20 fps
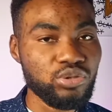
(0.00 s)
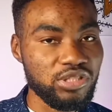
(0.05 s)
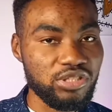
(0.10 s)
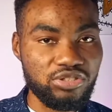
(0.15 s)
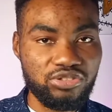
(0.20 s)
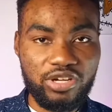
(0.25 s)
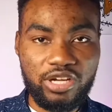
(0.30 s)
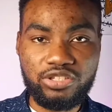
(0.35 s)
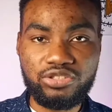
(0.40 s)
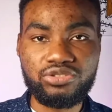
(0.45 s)

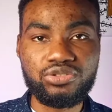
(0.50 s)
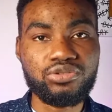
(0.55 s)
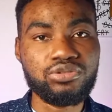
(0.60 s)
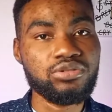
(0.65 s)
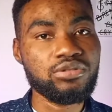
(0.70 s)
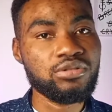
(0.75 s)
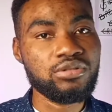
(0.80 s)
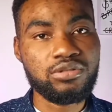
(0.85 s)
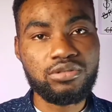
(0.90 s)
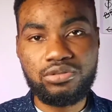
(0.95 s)

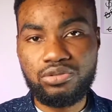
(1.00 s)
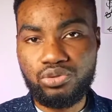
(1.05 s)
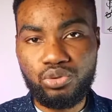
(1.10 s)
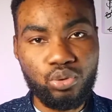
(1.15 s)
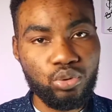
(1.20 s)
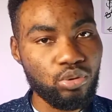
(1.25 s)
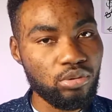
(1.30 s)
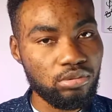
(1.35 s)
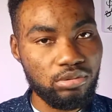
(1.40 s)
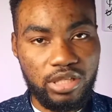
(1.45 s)
distractions,
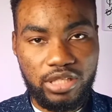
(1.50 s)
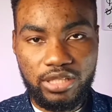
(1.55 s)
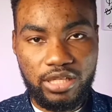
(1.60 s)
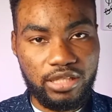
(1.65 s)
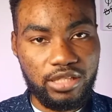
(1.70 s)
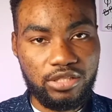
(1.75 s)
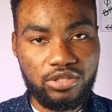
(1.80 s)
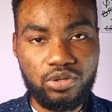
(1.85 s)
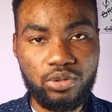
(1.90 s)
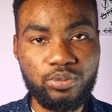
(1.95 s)
no
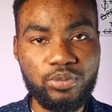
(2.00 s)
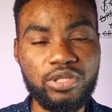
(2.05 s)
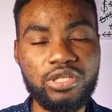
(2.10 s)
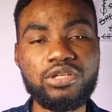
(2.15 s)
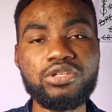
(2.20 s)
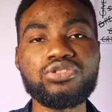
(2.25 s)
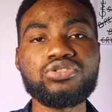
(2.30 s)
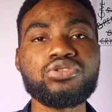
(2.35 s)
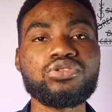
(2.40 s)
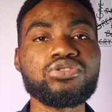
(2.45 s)
internet
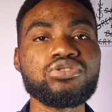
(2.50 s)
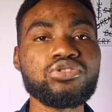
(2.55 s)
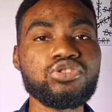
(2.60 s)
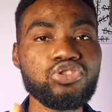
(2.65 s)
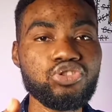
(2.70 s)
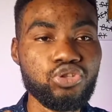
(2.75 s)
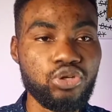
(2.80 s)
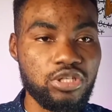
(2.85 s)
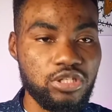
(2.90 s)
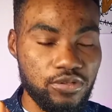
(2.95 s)
communication,
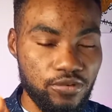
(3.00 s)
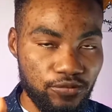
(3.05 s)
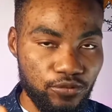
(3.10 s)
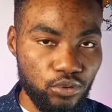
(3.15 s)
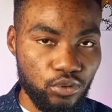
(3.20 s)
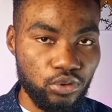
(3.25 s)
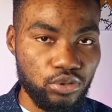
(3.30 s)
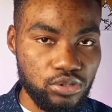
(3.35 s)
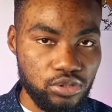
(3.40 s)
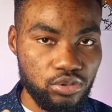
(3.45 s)
just
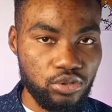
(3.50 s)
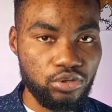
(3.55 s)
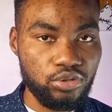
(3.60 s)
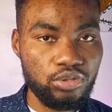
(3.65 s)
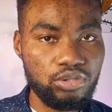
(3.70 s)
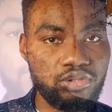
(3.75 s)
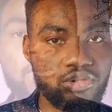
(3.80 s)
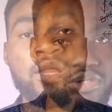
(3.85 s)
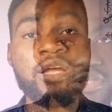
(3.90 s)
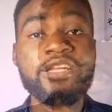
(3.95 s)
focus on your
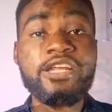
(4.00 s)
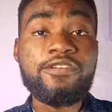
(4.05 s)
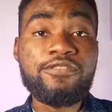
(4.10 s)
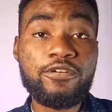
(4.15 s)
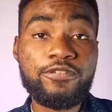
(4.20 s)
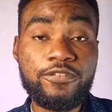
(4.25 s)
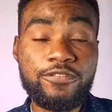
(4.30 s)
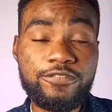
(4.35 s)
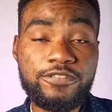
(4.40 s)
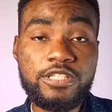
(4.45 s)
study. Then for
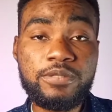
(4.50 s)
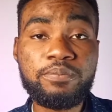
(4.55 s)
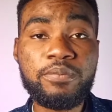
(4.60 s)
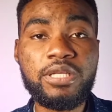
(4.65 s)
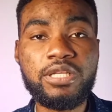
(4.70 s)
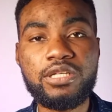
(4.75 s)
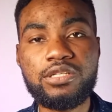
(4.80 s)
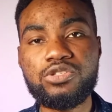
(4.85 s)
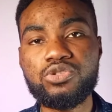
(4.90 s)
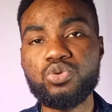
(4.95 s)
15
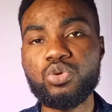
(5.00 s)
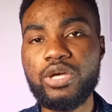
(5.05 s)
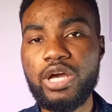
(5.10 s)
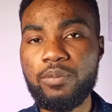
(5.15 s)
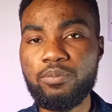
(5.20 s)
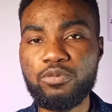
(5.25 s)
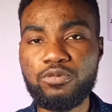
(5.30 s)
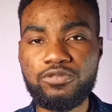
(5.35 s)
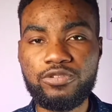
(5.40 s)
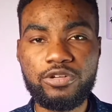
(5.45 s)
minutes, you can
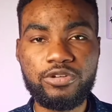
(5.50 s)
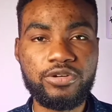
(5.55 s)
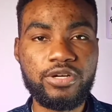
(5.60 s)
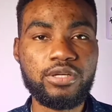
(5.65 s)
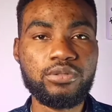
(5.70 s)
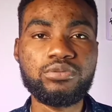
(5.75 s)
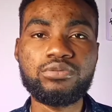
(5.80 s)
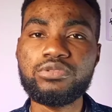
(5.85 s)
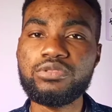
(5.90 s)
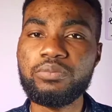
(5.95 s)
move
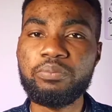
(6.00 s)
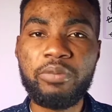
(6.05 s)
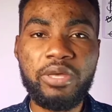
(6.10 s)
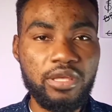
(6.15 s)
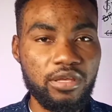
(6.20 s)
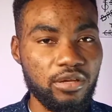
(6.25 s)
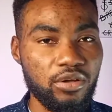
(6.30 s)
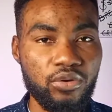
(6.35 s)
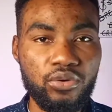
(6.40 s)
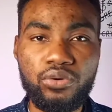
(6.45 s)
around, make
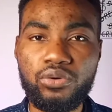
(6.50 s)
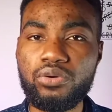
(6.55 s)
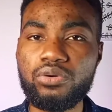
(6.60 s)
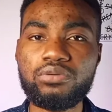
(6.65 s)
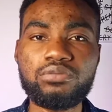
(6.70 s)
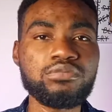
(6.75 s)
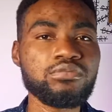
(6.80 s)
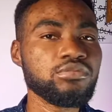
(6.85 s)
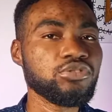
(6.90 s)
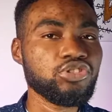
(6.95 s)
a call,
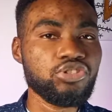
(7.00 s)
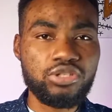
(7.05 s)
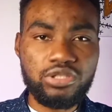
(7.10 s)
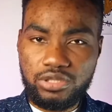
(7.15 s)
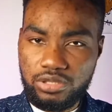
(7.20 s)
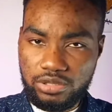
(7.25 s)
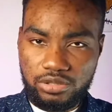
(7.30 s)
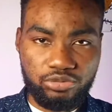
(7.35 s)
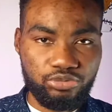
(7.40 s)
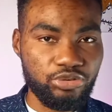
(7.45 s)

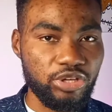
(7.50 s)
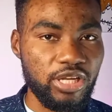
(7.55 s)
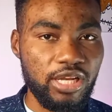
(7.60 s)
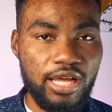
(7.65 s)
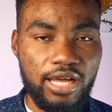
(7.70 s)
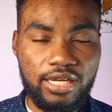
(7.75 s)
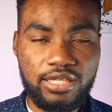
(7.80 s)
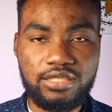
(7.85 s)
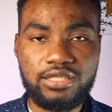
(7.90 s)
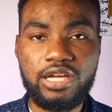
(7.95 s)
just
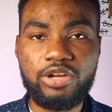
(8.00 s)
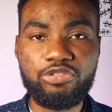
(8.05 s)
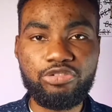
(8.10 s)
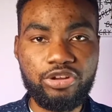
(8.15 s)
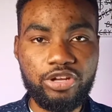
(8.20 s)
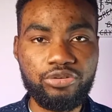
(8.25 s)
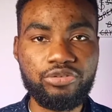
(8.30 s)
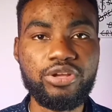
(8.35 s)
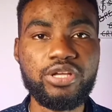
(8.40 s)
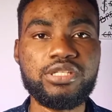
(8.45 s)
relax and
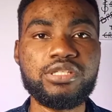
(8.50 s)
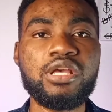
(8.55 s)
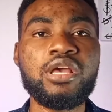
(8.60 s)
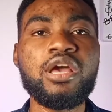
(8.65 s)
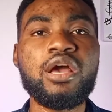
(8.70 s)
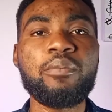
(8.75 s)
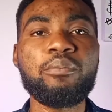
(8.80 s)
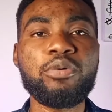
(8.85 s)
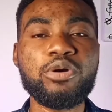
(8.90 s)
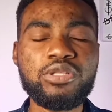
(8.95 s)
recreate.
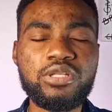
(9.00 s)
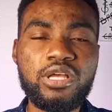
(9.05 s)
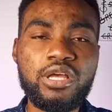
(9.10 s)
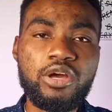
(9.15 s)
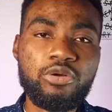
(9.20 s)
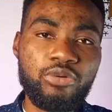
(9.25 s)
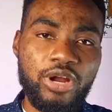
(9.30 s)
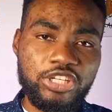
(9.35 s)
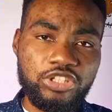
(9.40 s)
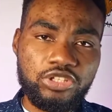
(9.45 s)
But
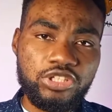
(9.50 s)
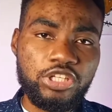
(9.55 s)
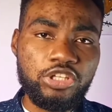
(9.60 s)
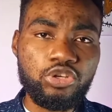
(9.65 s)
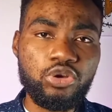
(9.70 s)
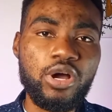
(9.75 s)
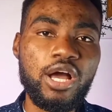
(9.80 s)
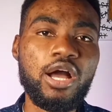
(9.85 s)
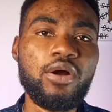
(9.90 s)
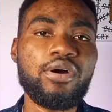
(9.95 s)
rationing
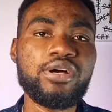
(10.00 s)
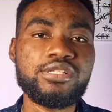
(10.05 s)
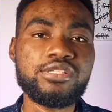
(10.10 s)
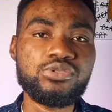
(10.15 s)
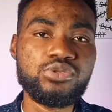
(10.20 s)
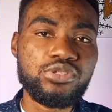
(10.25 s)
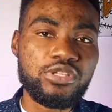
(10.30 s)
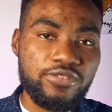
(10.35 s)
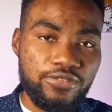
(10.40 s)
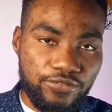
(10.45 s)
your hours
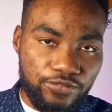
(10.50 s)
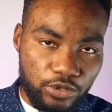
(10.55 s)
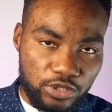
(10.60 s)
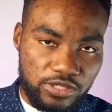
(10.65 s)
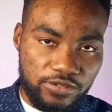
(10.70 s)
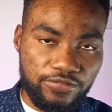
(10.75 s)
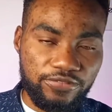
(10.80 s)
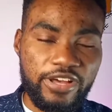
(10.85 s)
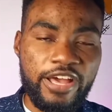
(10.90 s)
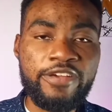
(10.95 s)
into the
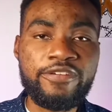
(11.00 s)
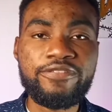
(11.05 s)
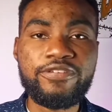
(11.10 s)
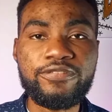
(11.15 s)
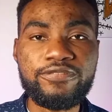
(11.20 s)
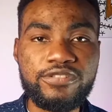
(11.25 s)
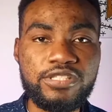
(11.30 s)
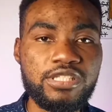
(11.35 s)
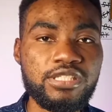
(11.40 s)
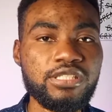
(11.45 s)

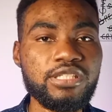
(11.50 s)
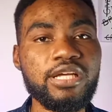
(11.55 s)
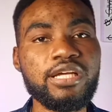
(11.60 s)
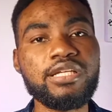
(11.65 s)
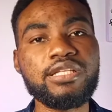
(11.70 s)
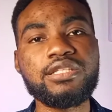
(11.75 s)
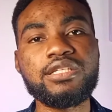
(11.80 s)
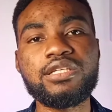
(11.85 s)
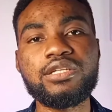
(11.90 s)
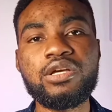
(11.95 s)
45-15
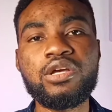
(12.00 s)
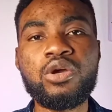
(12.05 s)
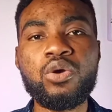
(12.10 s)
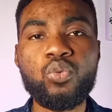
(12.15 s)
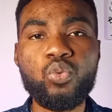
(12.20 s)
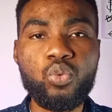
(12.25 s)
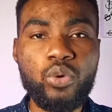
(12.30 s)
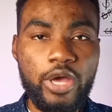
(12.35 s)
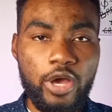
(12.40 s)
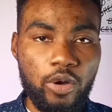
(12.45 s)
technique
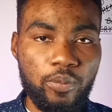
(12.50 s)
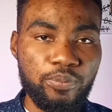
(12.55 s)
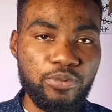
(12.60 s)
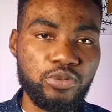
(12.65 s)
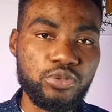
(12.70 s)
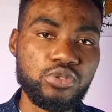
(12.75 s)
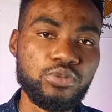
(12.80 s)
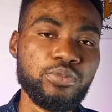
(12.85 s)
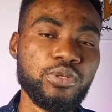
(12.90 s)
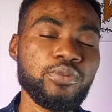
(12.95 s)
will help you
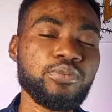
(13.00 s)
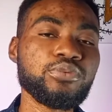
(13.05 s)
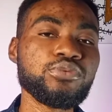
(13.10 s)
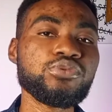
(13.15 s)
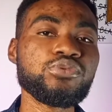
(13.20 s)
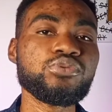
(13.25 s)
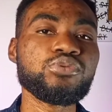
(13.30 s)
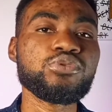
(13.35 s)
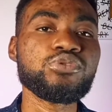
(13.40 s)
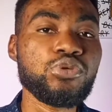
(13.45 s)
to be able
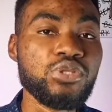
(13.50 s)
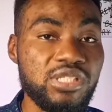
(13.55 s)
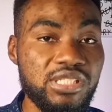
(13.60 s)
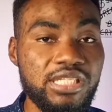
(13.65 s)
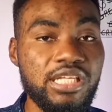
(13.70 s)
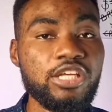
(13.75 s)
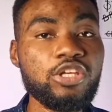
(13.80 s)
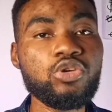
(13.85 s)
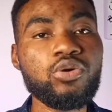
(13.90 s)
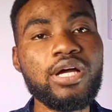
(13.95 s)
to
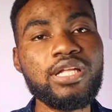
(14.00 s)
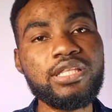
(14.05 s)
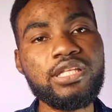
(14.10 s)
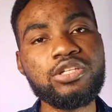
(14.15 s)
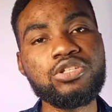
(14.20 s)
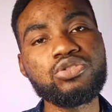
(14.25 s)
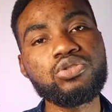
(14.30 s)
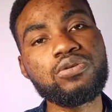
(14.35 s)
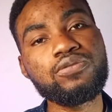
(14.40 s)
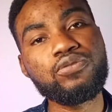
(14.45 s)
sustain your
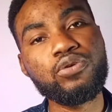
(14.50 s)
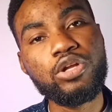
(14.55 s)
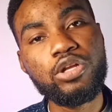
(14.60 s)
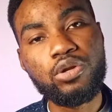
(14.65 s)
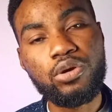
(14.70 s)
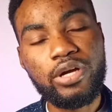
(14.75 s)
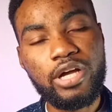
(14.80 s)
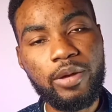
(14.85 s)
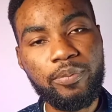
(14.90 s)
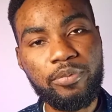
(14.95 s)
attention for a
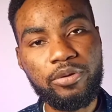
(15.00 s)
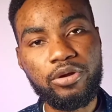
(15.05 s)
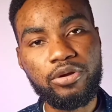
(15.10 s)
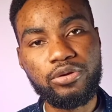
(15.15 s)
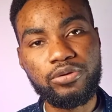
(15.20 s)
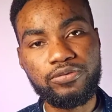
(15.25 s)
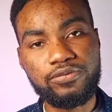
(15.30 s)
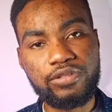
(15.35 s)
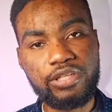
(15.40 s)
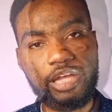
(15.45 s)
longer period
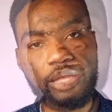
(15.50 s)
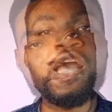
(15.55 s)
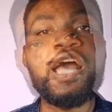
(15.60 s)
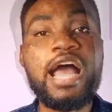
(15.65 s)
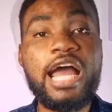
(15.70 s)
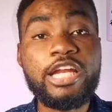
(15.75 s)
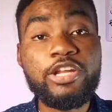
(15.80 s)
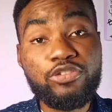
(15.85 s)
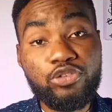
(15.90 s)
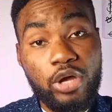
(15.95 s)
of time.
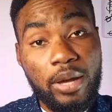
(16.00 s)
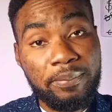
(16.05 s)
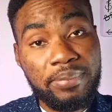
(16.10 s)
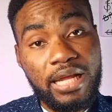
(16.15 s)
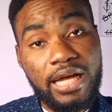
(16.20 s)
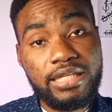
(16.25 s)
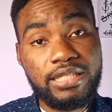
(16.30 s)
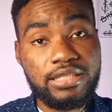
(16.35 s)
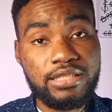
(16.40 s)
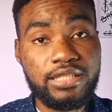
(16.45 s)
And if you
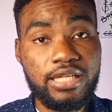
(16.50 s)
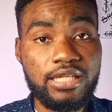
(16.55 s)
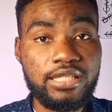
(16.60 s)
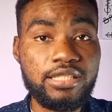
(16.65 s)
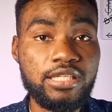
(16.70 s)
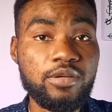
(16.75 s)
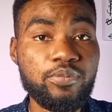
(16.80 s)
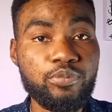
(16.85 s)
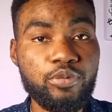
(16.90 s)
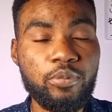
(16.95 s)
apply this
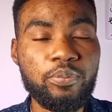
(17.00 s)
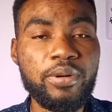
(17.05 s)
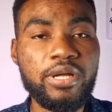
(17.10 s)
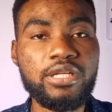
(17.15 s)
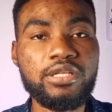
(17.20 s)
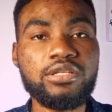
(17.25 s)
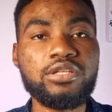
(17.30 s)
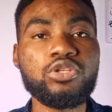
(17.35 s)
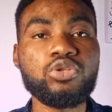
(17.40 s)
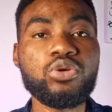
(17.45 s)
technique
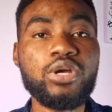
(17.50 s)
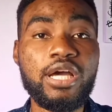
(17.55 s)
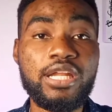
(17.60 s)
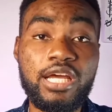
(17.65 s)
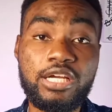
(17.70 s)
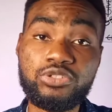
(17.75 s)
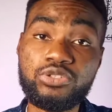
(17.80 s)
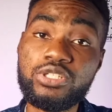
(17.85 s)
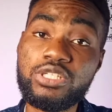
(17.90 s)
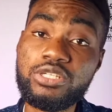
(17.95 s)
properly, you can
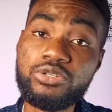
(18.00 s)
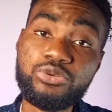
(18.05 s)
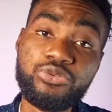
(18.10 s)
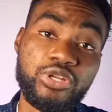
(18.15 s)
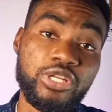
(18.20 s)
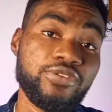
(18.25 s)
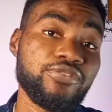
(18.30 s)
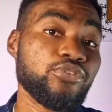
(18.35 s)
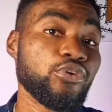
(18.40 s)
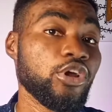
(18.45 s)
actually
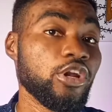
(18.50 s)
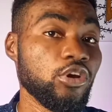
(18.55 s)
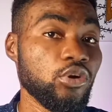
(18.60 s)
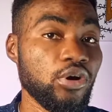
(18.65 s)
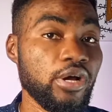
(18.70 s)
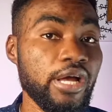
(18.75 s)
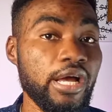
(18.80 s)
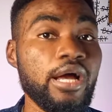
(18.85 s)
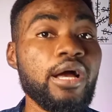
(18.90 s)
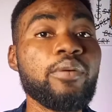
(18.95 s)
read for a
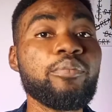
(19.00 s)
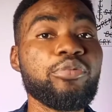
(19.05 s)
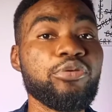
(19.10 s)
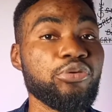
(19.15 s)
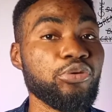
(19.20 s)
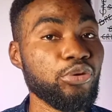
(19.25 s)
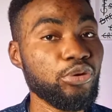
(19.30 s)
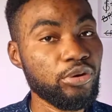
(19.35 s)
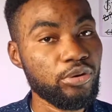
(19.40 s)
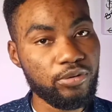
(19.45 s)
longer
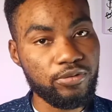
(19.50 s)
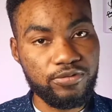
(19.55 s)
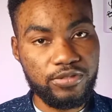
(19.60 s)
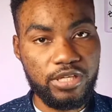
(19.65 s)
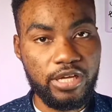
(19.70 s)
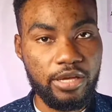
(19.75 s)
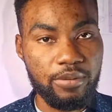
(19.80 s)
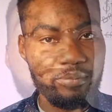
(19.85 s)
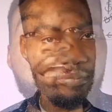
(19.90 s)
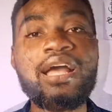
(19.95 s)
period of
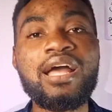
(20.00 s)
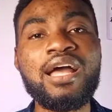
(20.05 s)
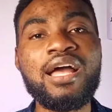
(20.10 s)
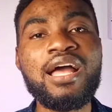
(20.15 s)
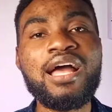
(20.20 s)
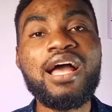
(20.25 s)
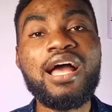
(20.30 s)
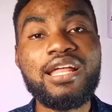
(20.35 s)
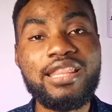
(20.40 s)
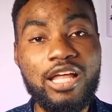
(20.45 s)
time.
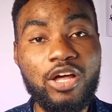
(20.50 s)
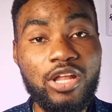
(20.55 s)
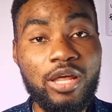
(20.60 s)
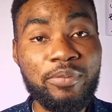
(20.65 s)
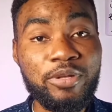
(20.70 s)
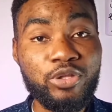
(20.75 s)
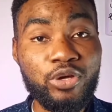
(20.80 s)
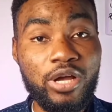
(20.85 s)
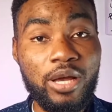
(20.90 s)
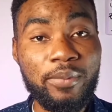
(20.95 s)
Now, let
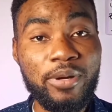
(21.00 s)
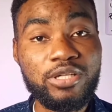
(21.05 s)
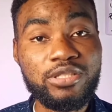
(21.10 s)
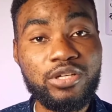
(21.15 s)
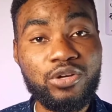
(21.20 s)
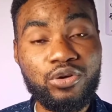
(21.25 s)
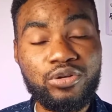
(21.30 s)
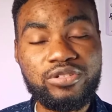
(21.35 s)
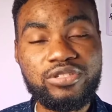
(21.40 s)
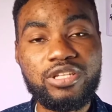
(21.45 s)
me talk about the
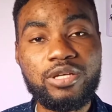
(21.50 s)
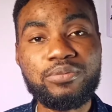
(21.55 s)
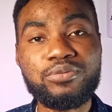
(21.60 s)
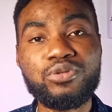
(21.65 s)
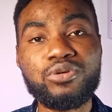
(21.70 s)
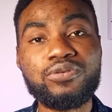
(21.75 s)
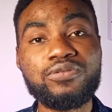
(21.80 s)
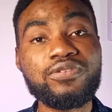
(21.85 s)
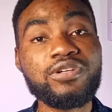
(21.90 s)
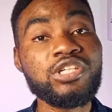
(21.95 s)
concept
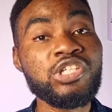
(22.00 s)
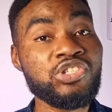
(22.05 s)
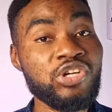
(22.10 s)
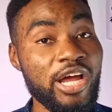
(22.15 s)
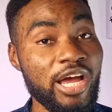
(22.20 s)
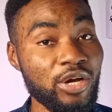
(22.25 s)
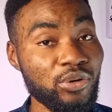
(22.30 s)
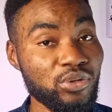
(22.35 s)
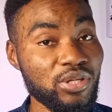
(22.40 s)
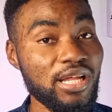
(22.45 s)
of
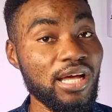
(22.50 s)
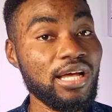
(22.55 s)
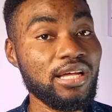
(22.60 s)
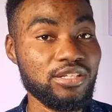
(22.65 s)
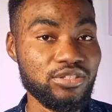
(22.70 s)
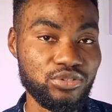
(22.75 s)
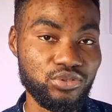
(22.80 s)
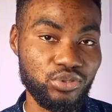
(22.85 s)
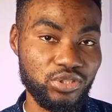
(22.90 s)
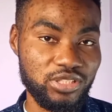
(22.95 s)
triangular
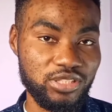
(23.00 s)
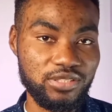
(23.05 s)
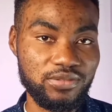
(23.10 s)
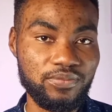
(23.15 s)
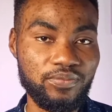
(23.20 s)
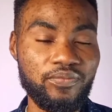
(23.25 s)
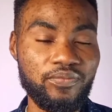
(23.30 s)
study.